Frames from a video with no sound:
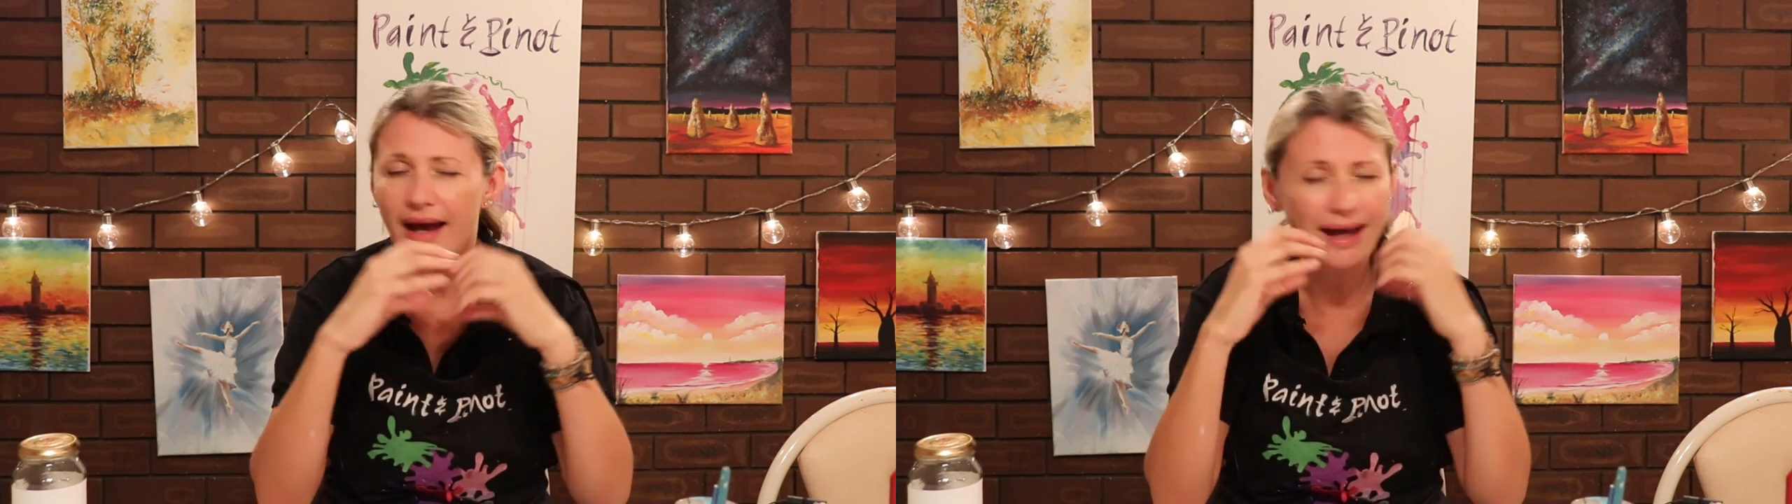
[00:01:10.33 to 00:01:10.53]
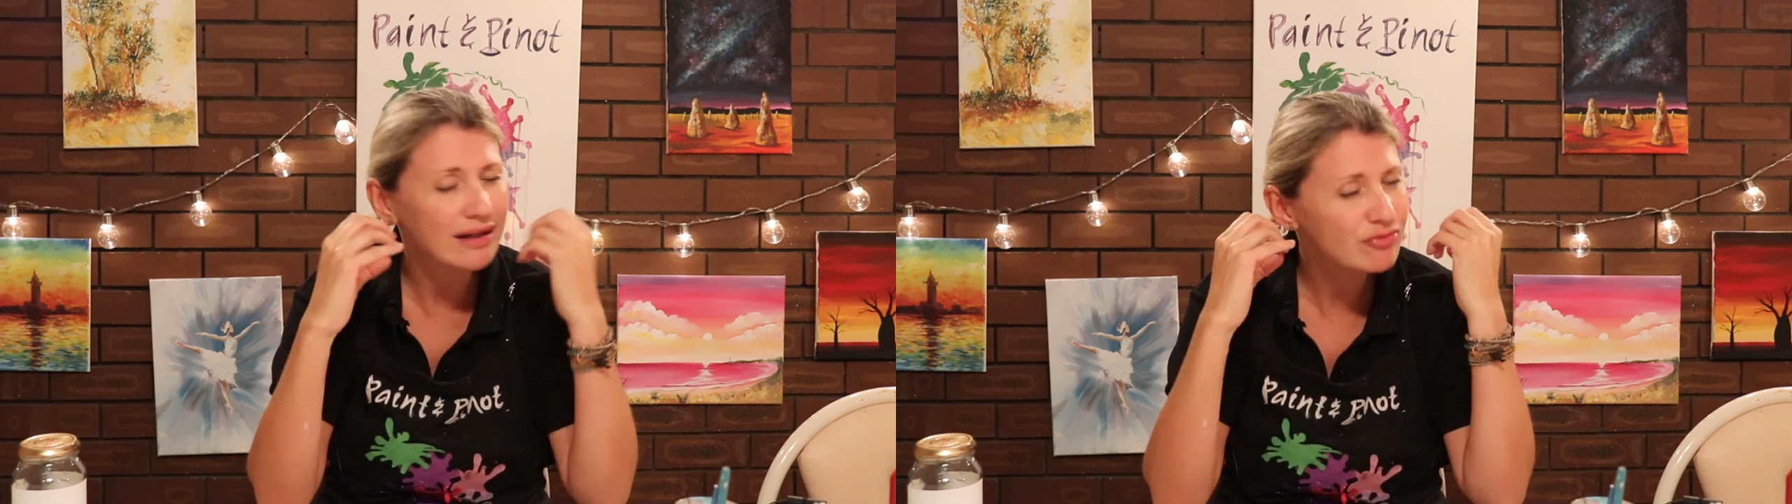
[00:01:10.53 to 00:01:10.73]

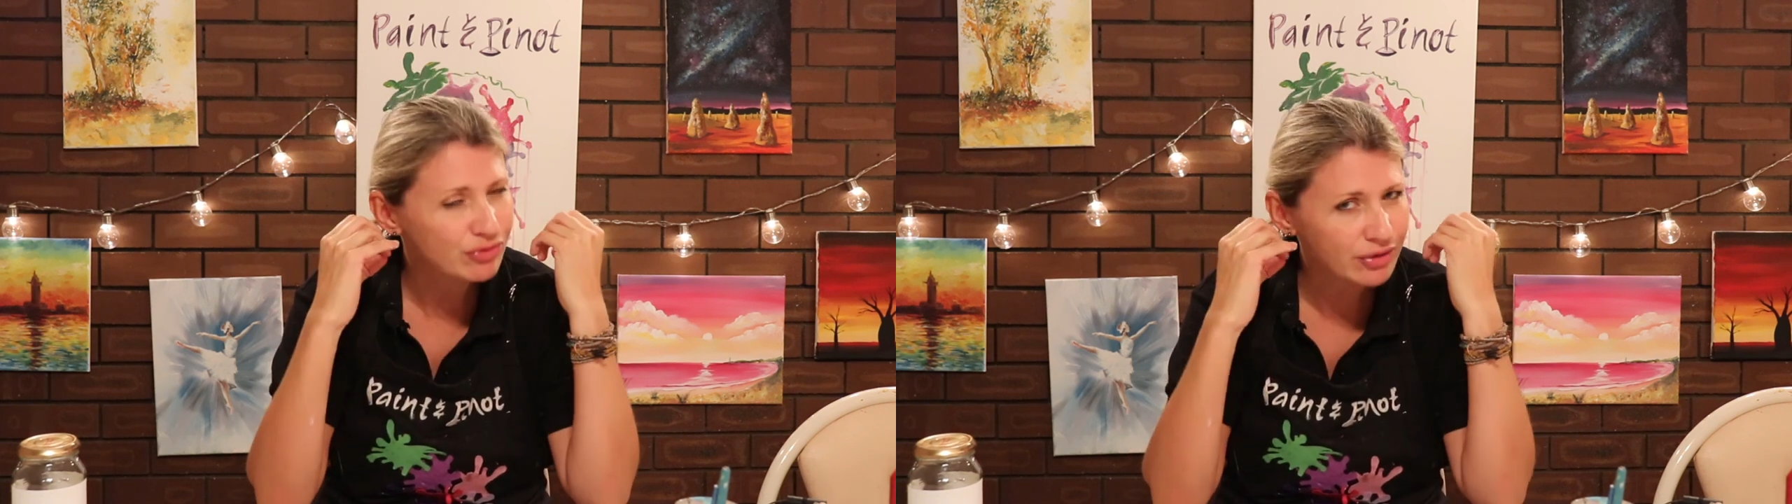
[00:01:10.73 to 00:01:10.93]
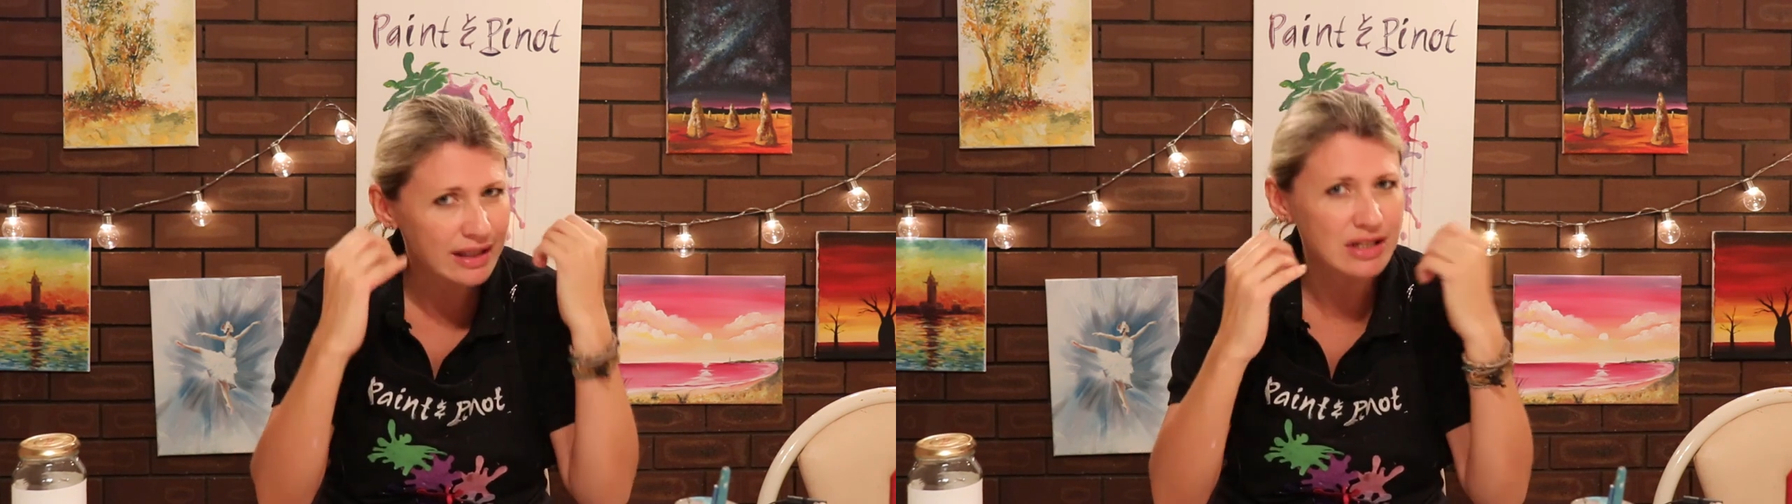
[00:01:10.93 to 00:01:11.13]
and it
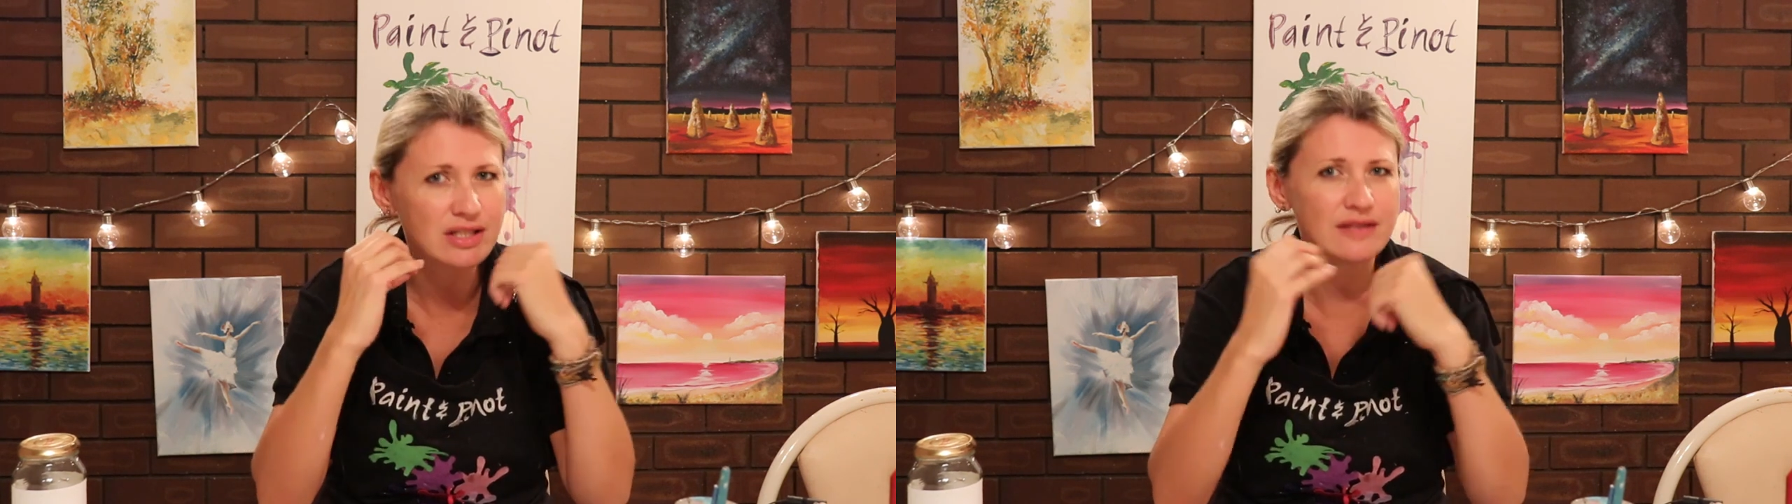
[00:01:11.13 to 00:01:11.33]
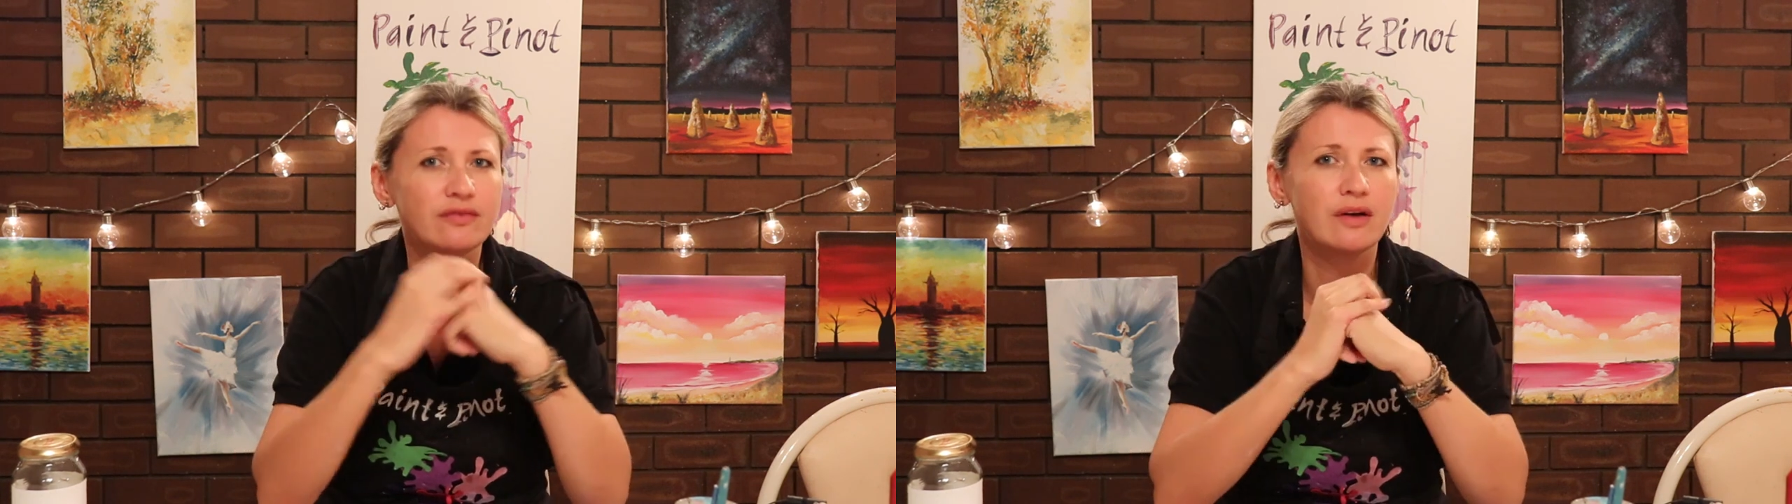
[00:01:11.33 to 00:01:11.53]
really
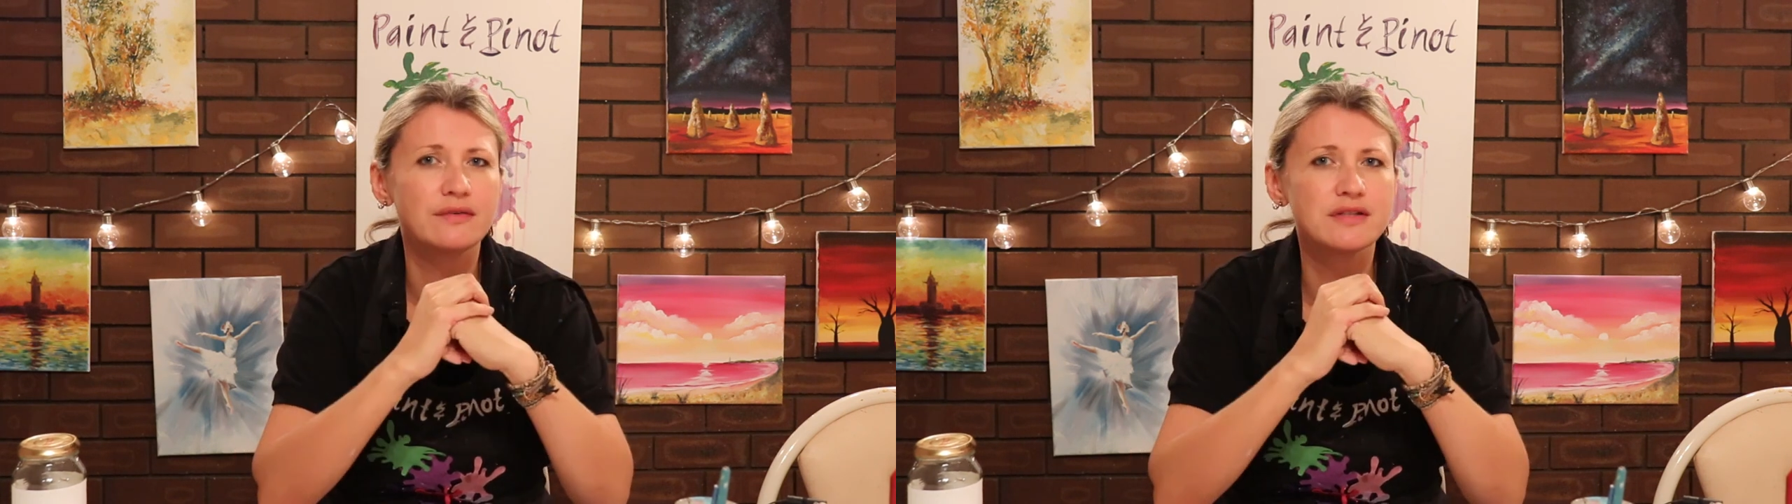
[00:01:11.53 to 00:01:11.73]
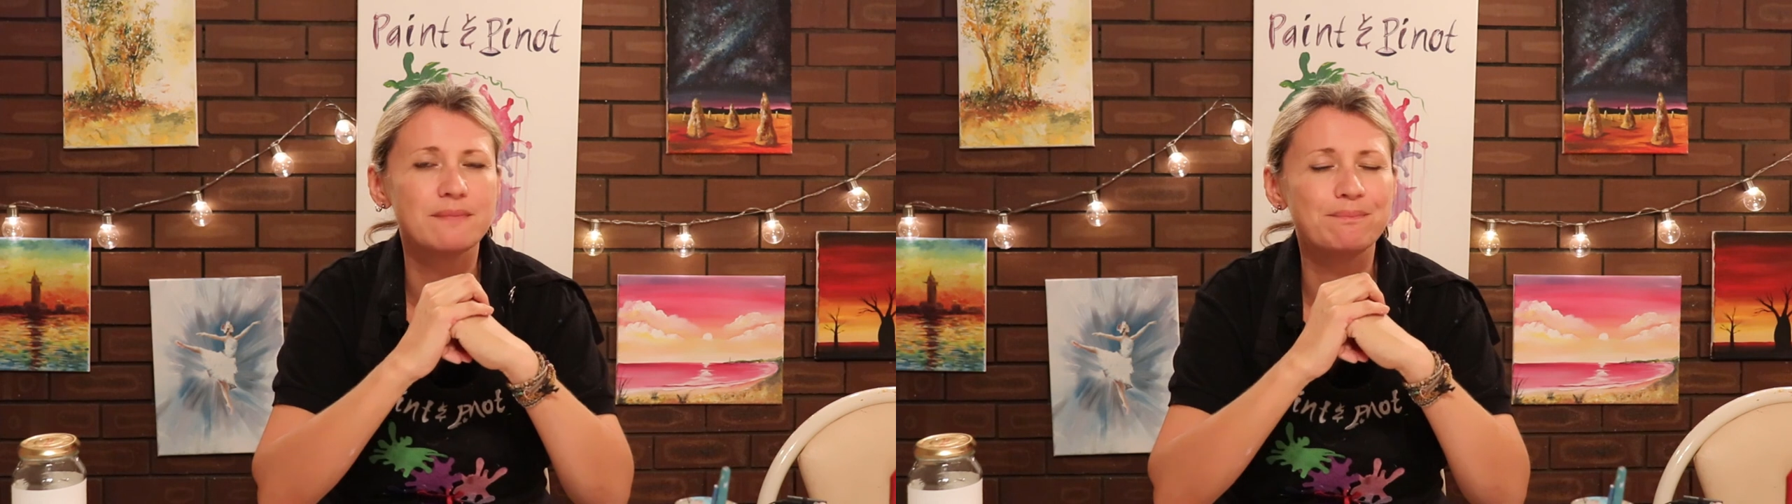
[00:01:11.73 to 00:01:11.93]
just
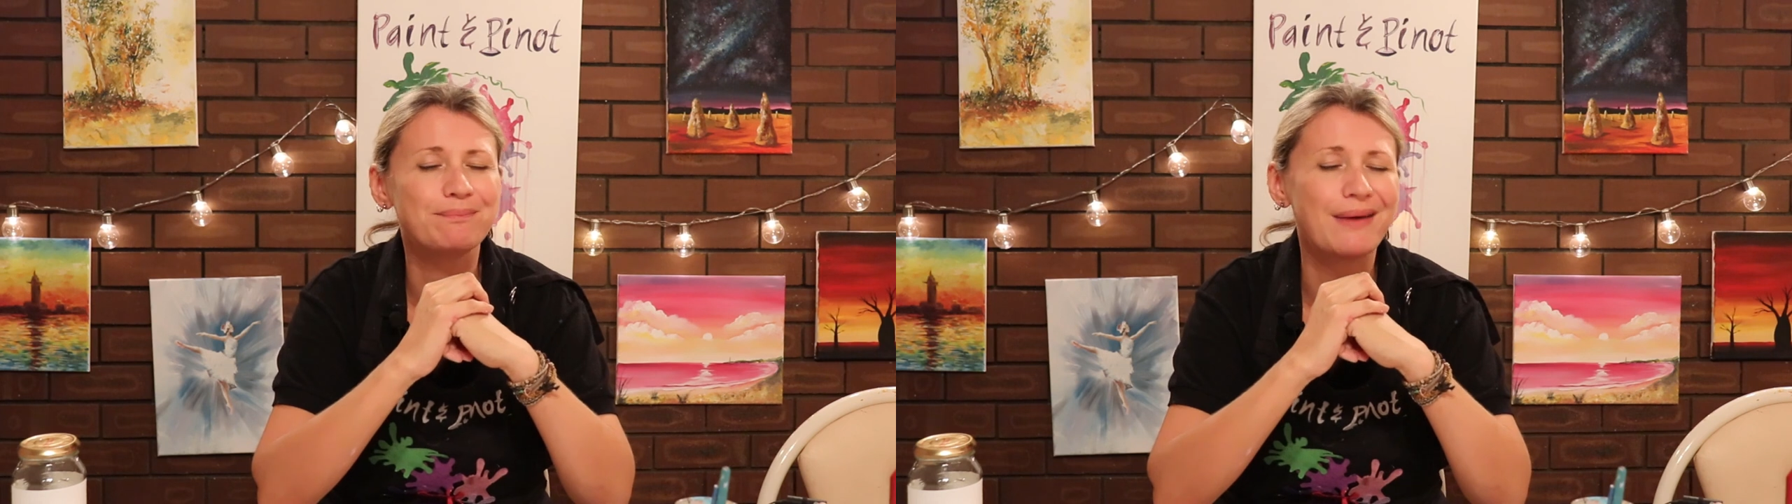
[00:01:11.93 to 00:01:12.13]
involves some